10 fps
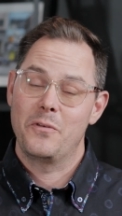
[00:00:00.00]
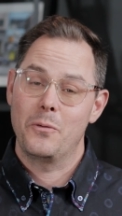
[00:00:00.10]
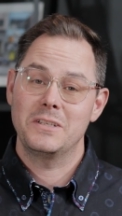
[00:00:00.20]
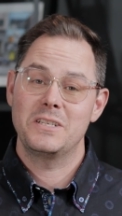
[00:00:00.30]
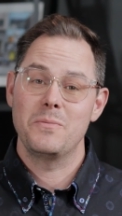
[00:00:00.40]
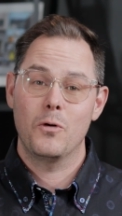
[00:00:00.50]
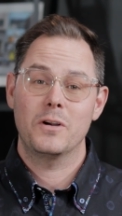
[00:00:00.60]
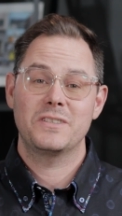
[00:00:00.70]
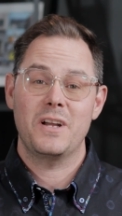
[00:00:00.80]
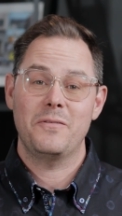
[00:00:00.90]
If you want to see
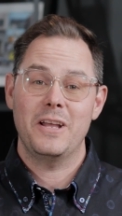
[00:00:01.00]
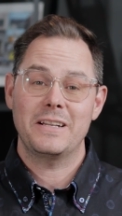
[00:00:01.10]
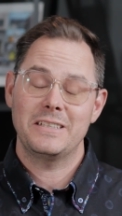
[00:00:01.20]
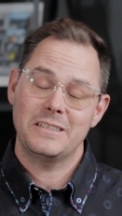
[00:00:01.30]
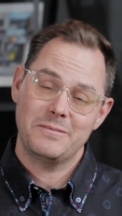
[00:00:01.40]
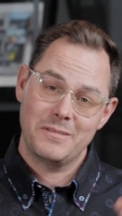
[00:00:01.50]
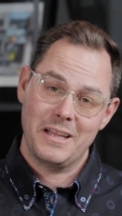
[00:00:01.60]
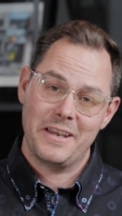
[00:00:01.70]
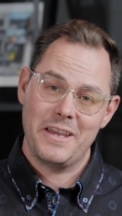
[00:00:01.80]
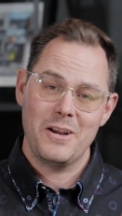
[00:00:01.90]
more stuff like this,
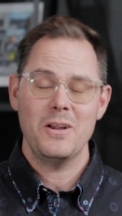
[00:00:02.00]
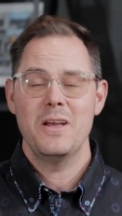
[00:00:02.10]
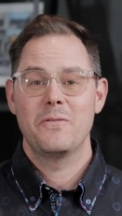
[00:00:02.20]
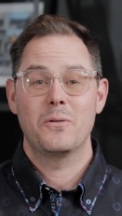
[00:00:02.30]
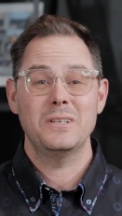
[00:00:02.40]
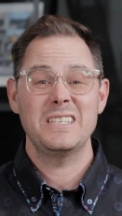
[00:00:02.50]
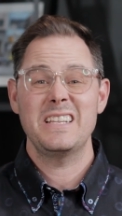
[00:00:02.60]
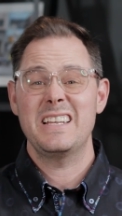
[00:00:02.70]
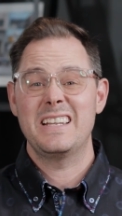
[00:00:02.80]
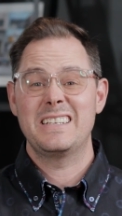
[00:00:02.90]
click here. If you want to
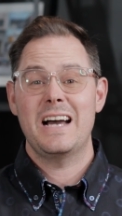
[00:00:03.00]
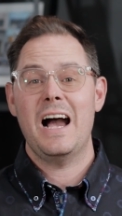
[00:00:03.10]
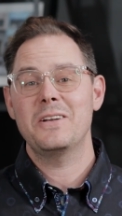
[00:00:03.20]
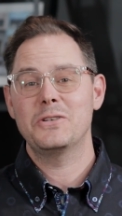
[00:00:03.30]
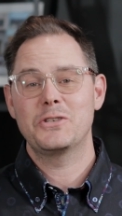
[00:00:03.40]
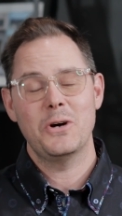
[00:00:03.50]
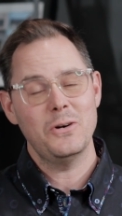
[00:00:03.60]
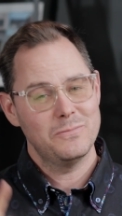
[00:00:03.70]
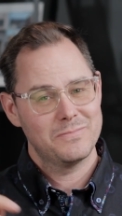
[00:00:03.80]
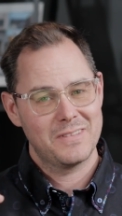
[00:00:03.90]
see the entire
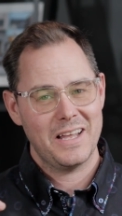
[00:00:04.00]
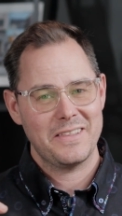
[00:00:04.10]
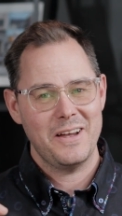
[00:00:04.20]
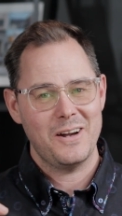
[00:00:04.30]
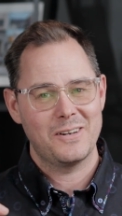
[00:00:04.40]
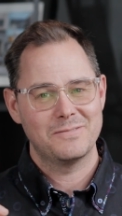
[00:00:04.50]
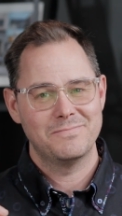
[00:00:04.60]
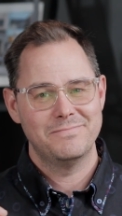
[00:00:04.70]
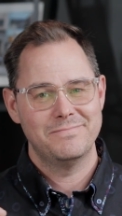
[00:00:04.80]
show, click there.